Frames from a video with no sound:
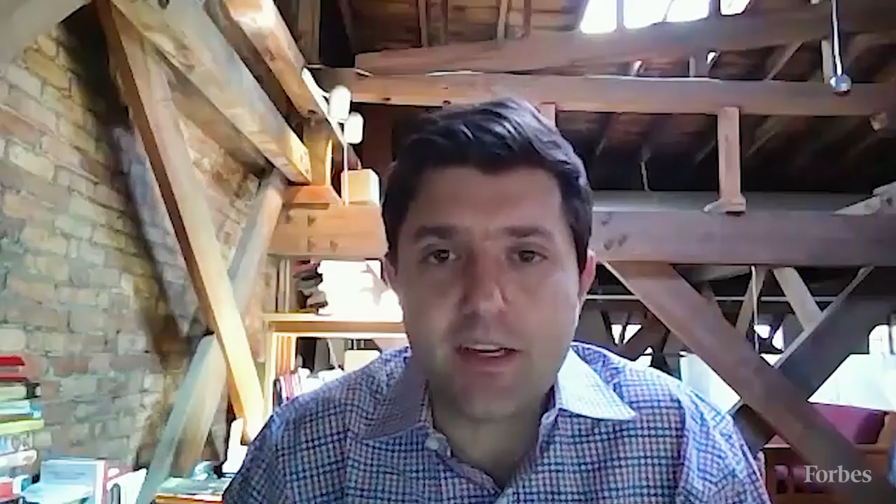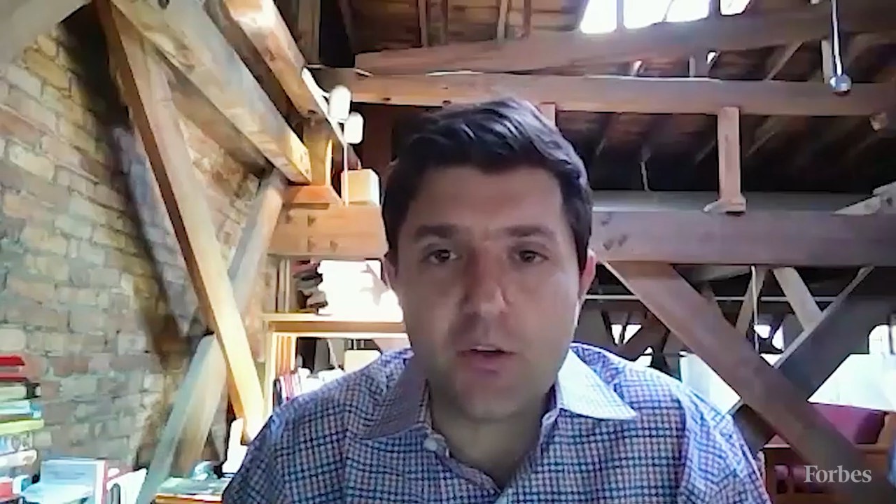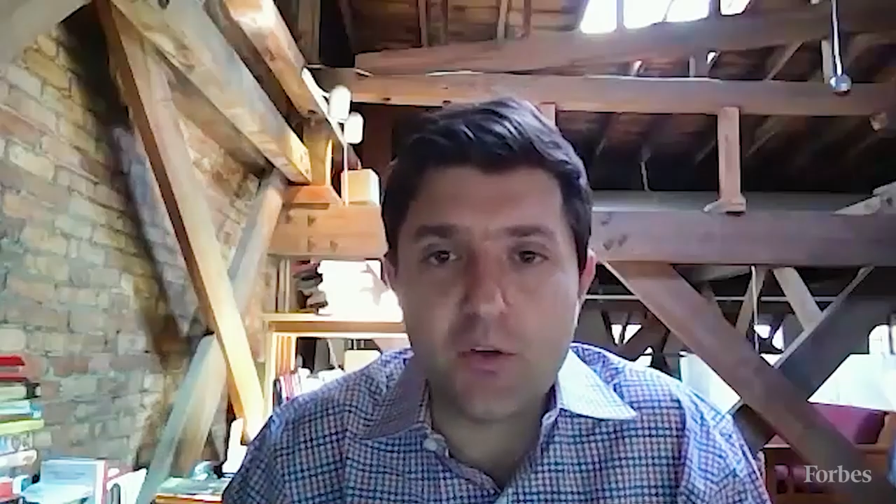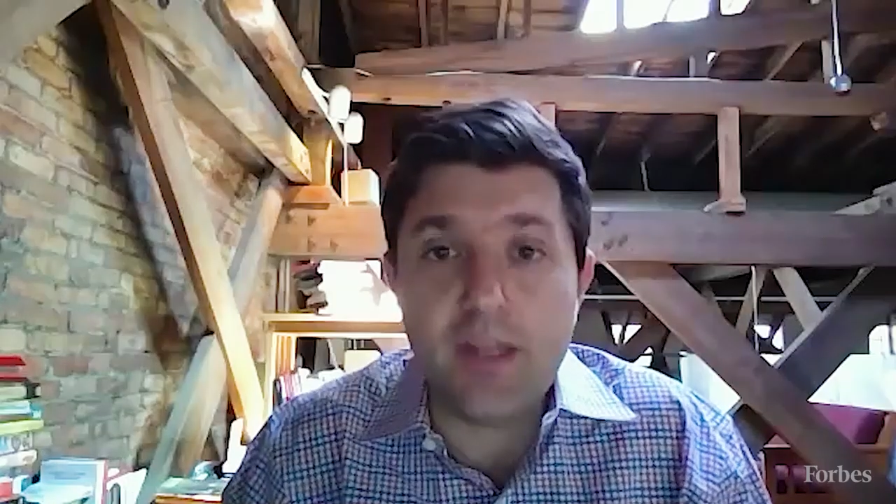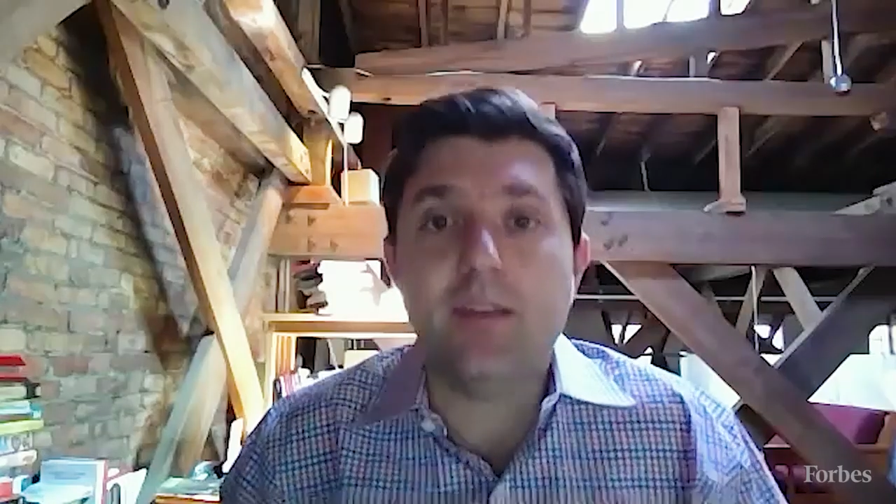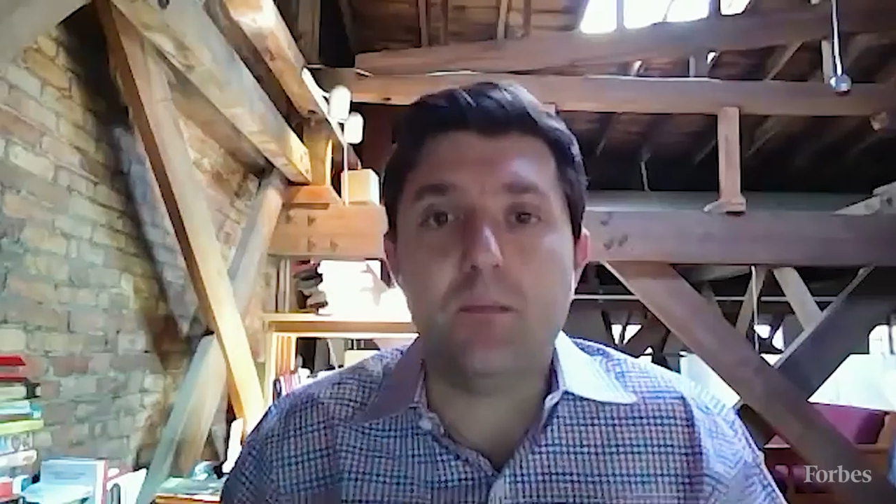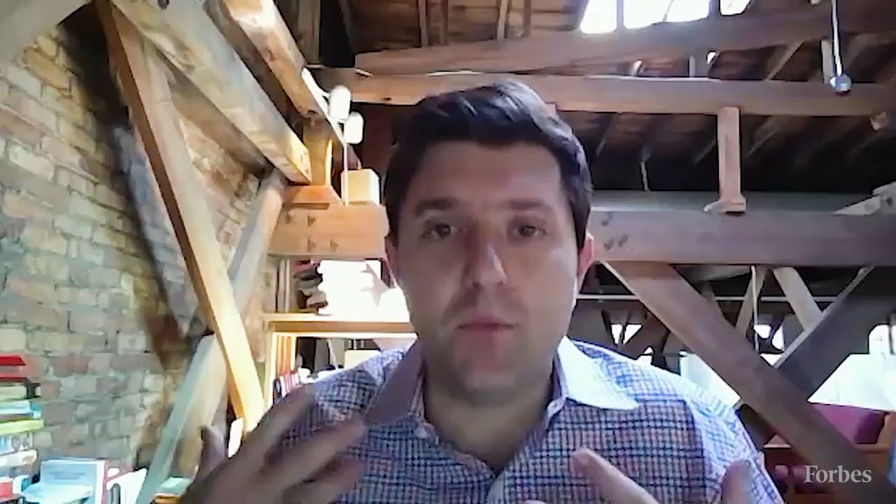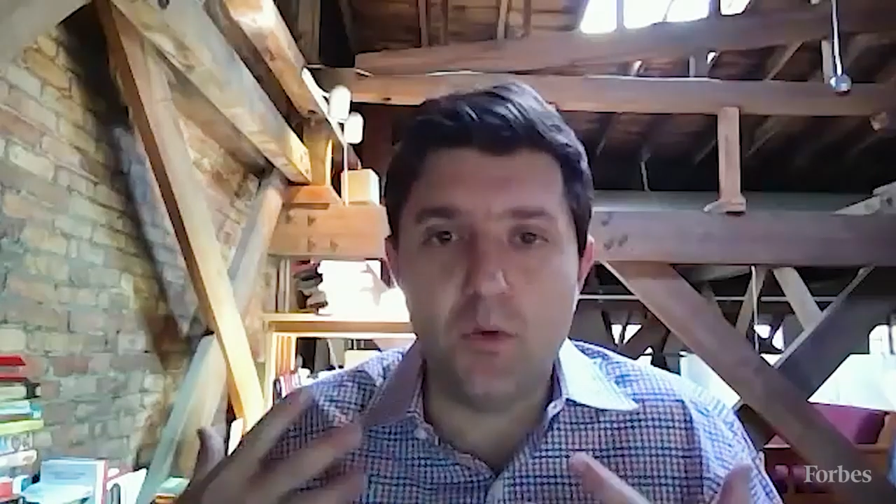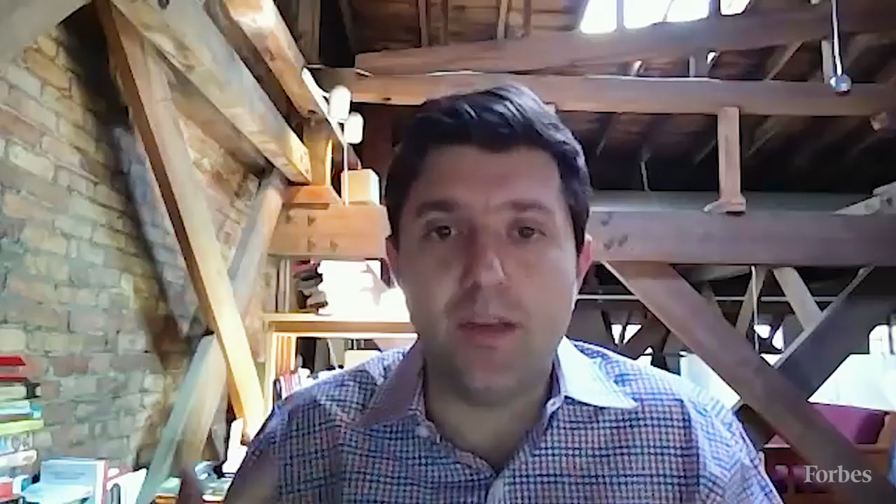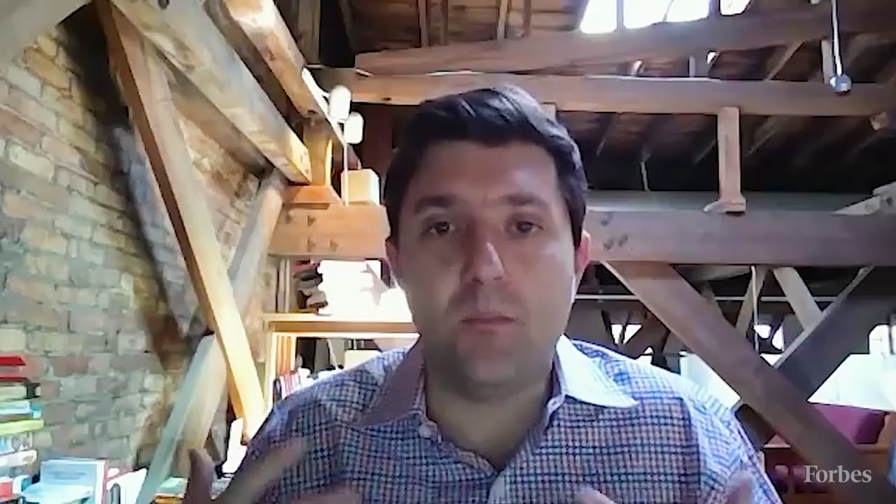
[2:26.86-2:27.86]
you know, you need
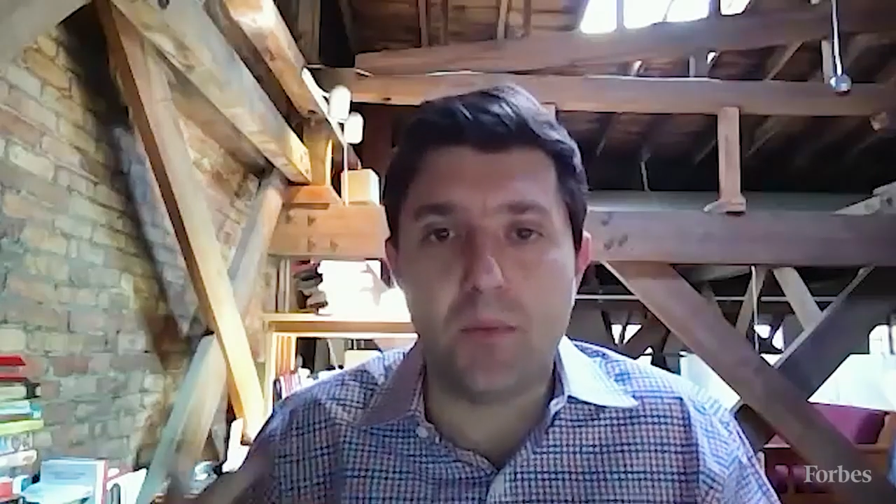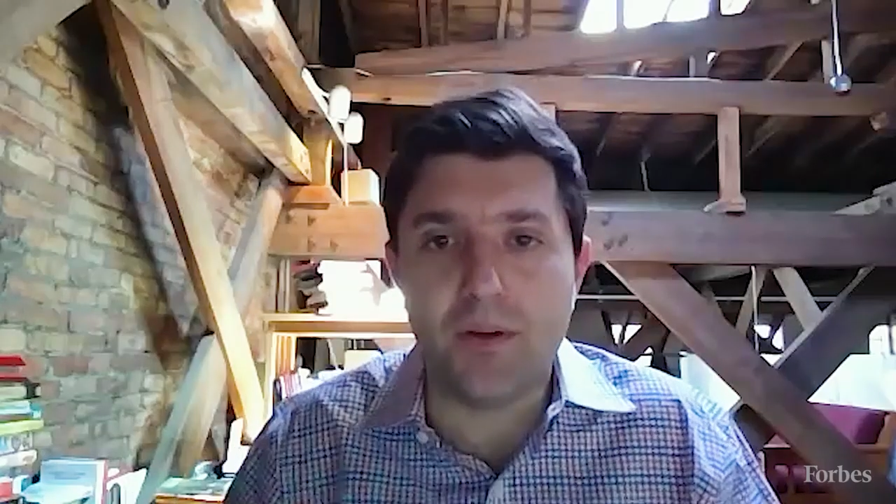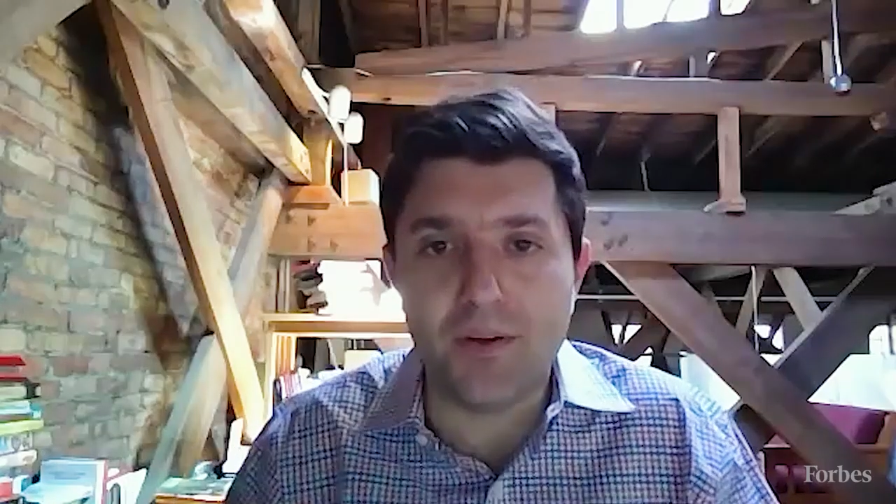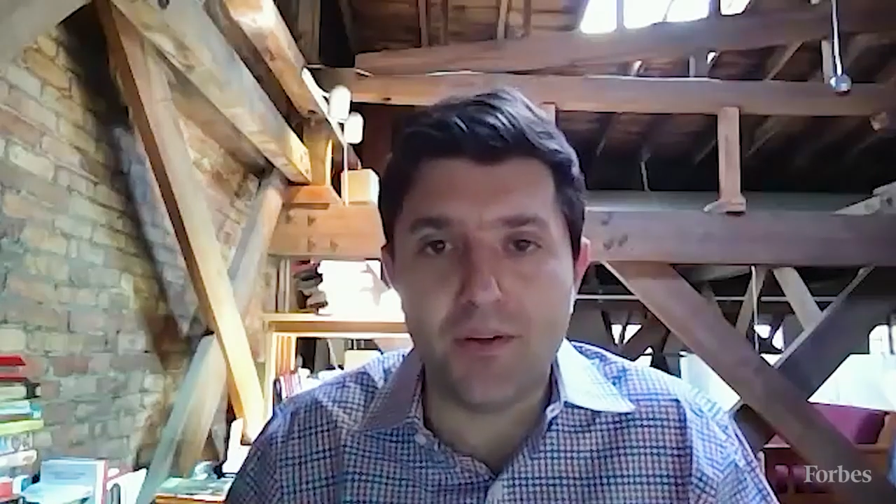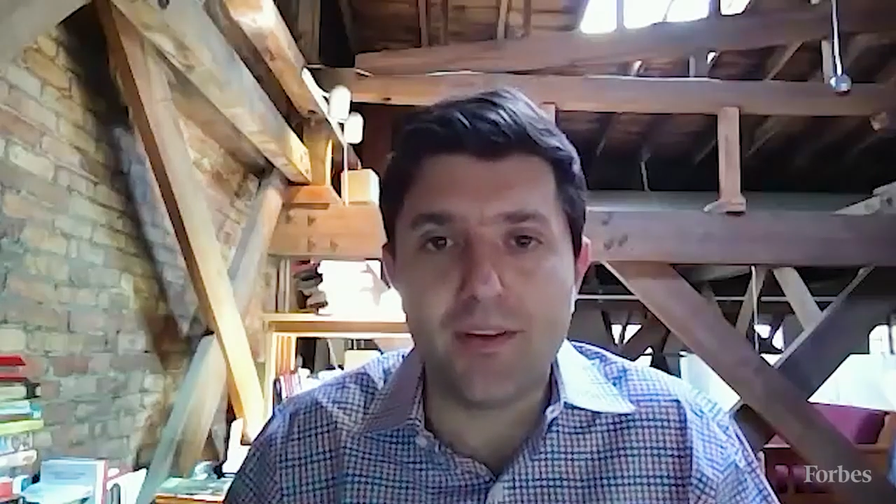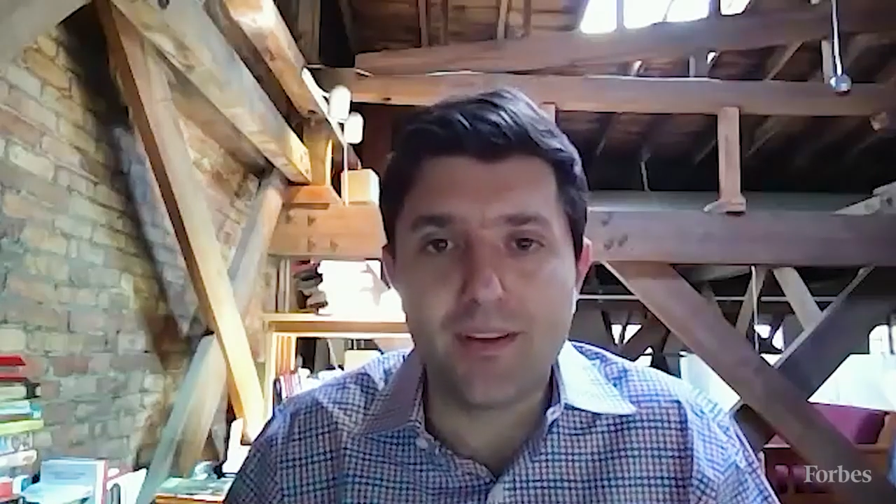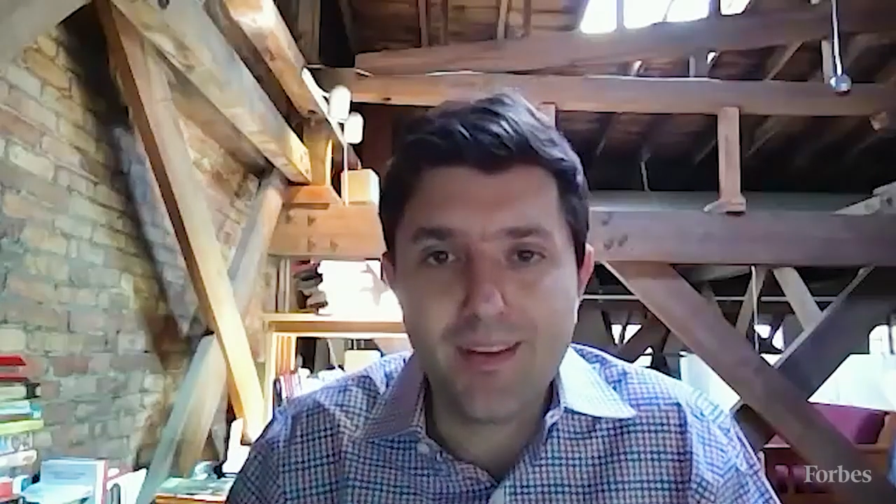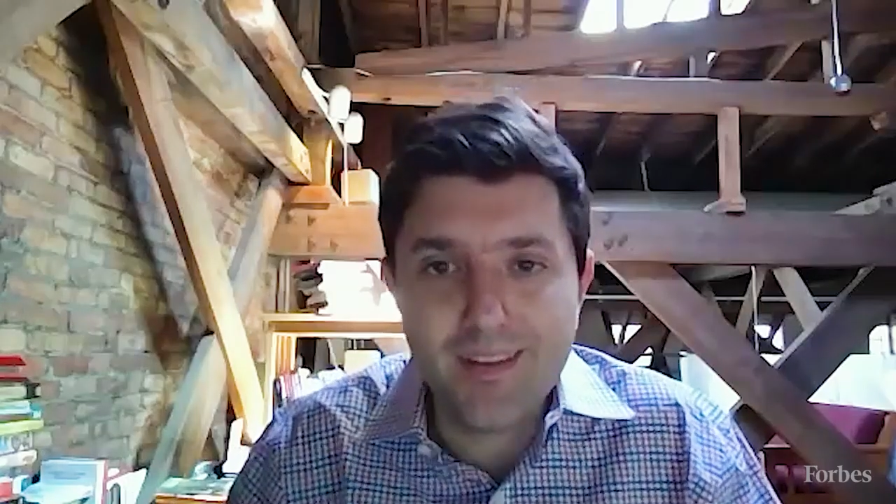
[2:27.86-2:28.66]
to build